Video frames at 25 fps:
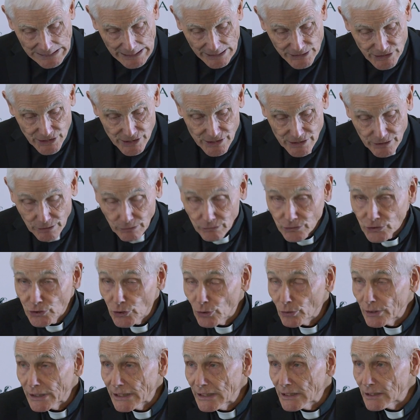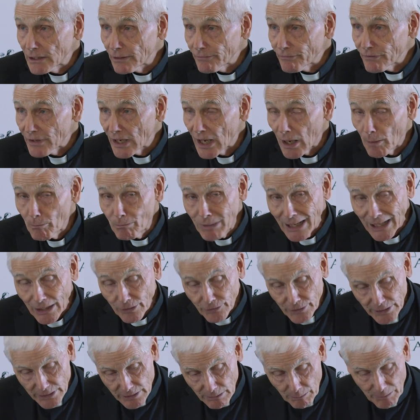I just don't know enough
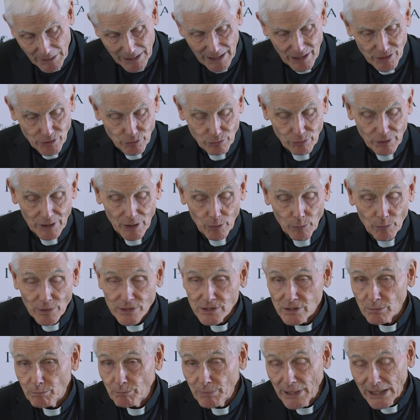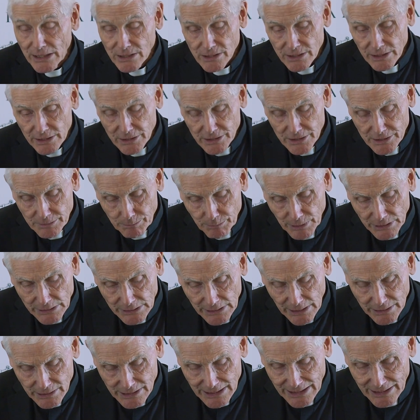about it. I mean, I knew what it was in basics, but
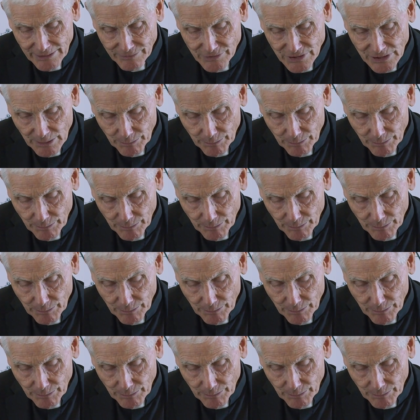not to give